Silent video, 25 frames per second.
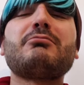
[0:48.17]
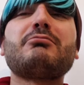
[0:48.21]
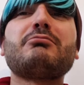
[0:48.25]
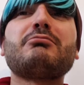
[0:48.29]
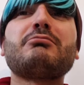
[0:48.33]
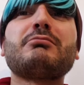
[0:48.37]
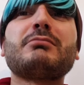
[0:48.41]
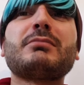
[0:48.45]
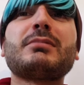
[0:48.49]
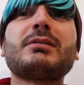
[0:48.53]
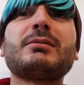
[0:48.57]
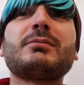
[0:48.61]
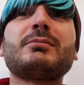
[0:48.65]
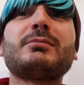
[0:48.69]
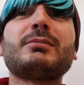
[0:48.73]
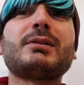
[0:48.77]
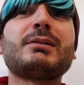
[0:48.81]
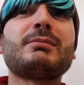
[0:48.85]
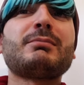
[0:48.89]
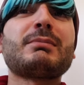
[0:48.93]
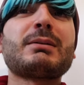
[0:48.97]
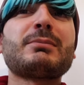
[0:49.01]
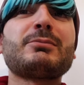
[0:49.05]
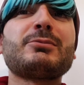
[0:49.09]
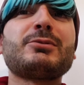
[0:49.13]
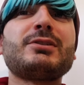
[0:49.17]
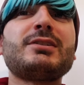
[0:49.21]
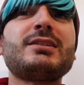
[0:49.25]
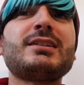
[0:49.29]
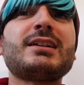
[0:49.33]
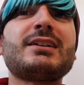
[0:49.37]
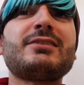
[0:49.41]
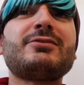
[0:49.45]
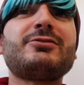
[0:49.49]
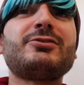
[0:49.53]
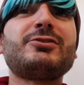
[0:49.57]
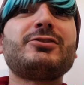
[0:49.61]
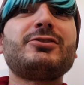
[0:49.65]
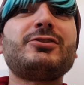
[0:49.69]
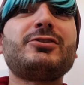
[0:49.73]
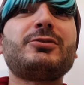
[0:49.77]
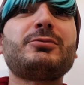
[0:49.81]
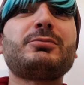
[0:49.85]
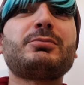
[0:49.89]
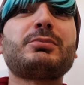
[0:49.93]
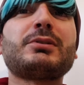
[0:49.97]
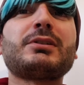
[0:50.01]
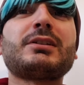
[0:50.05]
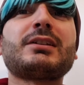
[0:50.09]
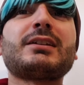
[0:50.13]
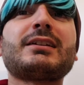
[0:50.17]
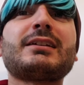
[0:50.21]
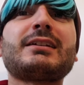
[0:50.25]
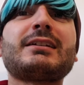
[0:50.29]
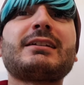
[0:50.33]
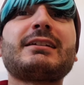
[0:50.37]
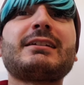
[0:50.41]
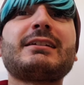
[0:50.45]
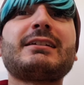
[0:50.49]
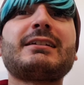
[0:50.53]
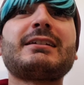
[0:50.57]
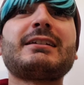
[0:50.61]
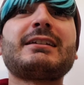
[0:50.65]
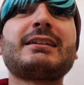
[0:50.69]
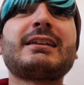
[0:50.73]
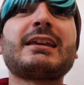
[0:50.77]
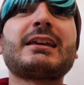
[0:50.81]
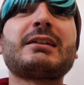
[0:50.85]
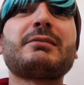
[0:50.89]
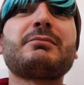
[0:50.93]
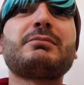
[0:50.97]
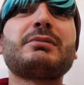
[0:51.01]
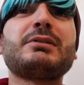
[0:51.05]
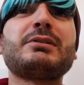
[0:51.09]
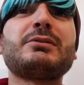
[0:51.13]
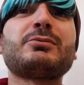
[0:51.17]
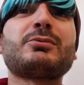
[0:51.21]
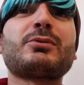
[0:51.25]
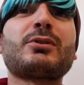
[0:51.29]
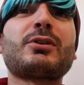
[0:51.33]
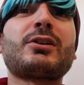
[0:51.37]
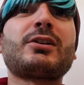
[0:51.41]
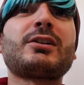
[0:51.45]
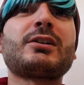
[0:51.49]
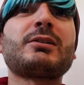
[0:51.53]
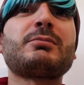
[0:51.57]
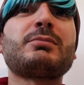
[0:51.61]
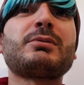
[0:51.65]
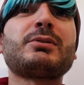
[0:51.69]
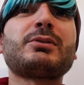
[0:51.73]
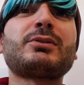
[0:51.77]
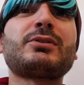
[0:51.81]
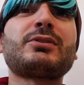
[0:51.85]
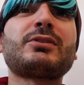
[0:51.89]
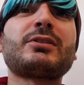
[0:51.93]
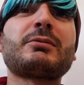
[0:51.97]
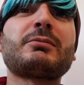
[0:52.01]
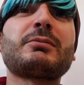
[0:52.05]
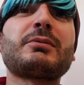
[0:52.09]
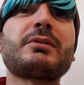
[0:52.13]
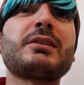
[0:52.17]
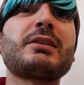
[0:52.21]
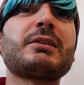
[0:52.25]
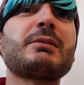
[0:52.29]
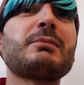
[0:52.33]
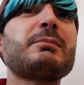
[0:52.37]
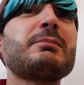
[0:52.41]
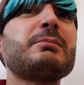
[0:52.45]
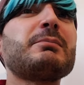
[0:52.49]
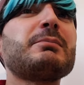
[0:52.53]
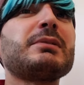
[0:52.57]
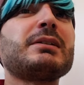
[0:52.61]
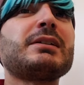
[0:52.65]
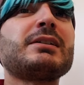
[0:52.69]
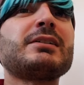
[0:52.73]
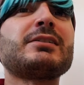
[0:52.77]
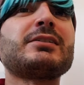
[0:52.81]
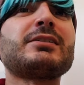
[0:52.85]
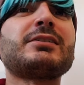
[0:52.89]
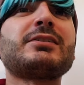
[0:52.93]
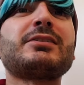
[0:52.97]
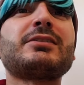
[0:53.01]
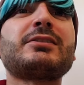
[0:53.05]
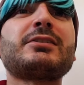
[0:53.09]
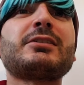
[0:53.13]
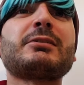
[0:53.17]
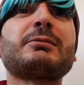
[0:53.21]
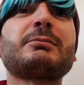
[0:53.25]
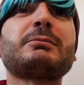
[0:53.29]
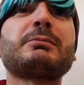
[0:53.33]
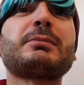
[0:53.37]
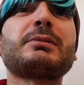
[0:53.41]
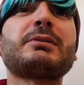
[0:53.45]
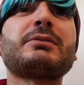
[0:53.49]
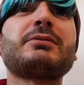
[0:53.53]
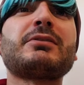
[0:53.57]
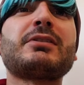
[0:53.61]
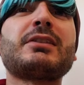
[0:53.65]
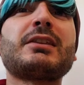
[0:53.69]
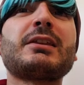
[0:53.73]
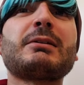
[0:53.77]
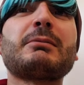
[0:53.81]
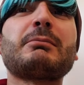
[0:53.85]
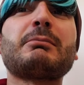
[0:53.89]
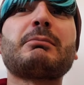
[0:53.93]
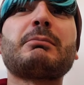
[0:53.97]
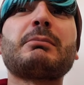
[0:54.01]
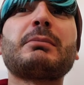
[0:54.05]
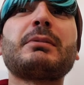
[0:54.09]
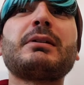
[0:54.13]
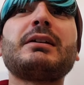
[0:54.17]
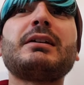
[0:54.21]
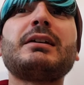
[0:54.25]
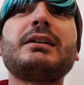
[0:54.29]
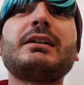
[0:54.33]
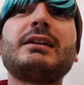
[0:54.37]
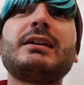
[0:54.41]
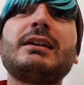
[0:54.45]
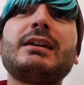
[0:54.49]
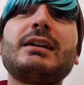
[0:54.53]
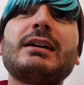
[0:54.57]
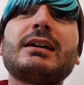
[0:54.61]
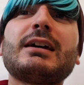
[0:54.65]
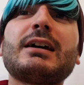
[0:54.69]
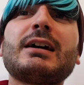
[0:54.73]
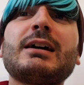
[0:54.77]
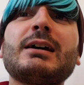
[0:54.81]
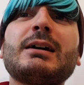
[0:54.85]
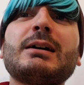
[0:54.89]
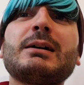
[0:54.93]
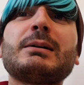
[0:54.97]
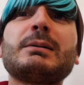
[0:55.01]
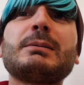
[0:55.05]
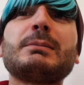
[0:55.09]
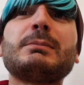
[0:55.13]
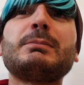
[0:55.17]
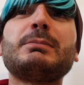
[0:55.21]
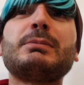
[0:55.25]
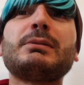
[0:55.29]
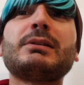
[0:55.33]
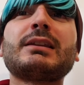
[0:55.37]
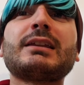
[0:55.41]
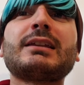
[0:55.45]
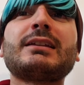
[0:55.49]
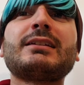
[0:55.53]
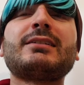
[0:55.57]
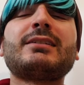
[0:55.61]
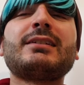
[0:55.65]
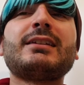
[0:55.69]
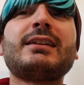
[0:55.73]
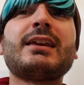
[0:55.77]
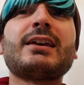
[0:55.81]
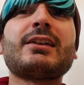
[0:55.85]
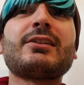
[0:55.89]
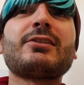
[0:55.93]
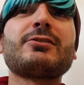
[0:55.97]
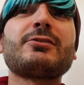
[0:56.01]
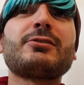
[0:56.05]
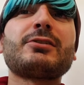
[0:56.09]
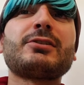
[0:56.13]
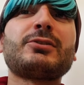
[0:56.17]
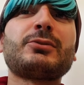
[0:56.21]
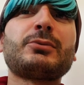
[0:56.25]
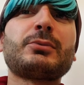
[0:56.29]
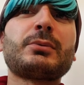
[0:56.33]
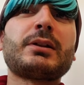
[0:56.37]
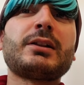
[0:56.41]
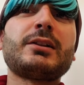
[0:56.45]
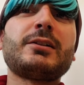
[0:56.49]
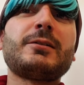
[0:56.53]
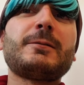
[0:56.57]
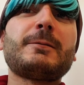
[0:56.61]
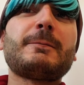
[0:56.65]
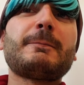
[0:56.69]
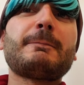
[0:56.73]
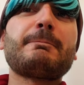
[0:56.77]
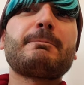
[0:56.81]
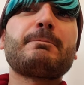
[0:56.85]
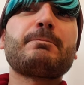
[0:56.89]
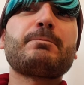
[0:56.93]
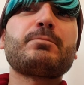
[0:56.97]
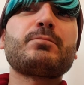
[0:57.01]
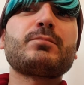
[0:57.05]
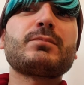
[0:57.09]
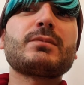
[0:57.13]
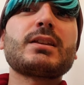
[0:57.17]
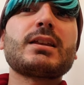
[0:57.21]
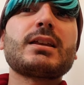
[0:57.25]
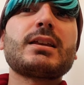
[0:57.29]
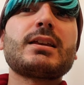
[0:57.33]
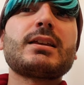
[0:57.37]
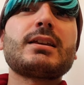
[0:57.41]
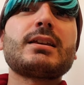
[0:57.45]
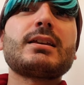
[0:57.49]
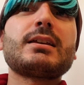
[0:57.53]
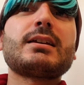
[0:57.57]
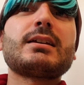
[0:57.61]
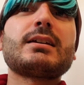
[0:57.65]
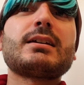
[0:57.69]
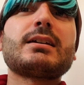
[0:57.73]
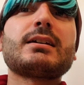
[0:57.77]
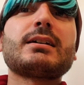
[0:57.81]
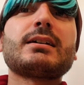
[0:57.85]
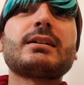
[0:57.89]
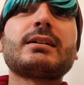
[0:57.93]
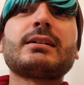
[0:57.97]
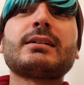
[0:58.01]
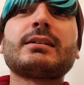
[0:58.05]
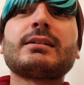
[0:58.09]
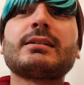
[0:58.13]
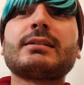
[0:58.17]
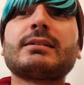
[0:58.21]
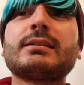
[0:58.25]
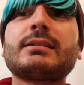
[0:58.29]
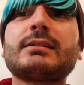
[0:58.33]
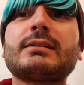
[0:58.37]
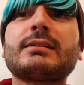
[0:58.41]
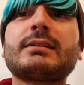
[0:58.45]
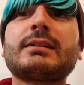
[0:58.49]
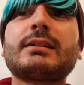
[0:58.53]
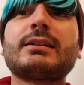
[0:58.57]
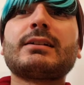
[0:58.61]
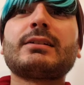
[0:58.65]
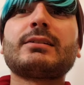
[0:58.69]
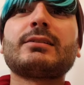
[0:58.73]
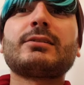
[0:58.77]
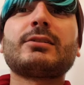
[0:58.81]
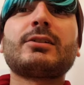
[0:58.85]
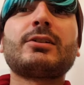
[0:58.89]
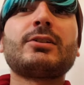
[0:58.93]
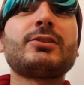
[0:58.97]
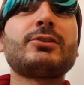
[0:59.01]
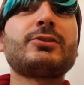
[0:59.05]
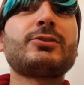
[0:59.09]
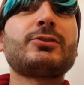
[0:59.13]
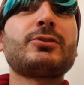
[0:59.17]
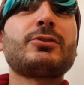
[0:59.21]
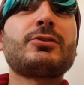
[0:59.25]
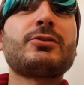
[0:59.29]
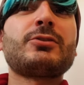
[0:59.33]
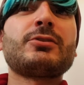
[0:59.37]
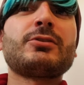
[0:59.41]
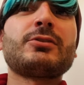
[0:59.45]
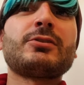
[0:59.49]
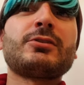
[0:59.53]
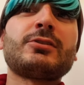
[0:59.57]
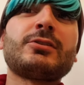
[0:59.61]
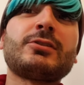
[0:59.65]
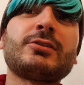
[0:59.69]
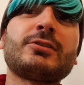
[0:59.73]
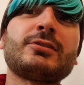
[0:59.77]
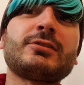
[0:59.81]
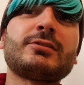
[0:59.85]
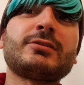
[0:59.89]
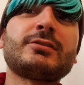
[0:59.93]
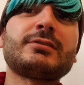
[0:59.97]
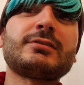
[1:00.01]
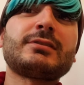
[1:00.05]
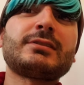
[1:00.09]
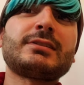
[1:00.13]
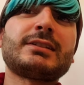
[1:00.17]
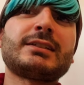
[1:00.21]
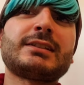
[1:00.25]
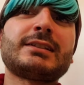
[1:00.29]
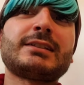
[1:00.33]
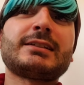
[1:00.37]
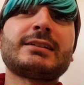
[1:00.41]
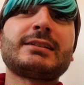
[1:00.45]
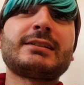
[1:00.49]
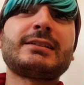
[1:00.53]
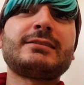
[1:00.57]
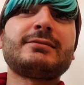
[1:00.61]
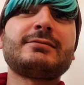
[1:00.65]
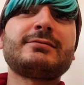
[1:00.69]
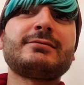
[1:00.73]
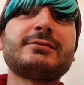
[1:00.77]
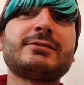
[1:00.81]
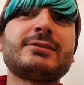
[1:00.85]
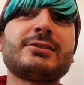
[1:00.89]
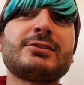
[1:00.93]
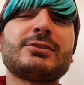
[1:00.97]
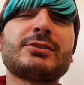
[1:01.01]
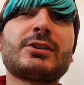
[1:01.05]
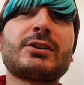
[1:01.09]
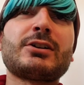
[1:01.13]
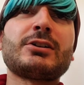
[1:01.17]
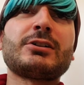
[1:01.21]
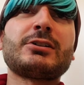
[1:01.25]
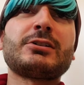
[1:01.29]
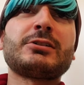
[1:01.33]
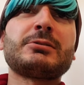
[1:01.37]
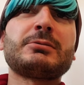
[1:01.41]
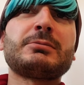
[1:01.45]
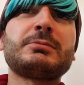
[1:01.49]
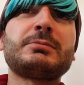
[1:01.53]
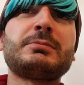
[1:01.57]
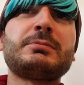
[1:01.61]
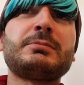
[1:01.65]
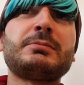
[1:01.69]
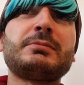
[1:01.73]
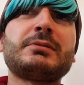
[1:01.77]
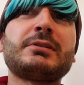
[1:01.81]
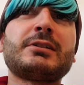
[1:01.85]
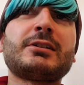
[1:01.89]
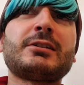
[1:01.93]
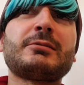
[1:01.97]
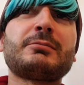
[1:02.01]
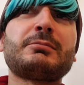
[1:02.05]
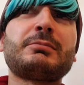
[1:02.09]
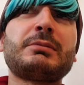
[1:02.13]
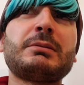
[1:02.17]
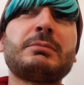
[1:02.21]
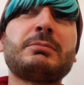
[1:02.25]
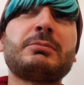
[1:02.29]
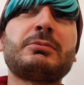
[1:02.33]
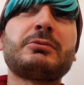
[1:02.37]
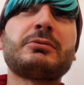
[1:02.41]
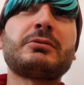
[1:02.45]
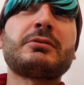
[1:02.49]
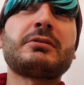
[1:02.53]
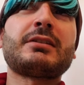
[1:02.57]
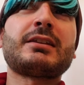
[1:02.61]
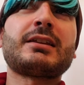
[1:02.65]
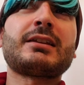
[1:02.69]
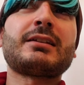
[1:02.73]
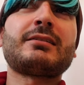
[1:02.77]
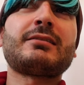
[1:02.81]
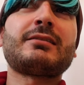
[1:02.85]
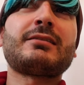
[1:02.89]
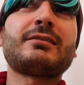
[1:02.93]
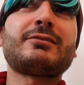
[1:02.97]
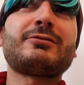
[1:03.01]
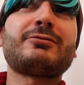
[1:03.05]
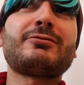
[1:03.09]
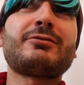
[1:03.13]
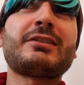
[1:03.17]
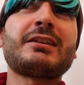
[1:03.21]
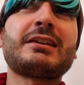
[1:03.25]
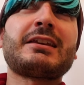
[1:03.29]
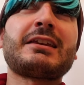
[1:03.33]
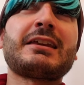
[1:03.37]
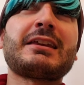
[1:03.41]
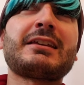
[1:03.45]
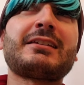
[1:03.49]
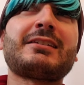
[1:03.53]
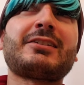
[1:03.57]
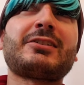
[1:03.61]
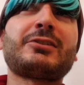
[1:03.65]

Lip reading: memory divers, but I can be wrong about some of them because some of them blend together as well. Also, there are people that if they can't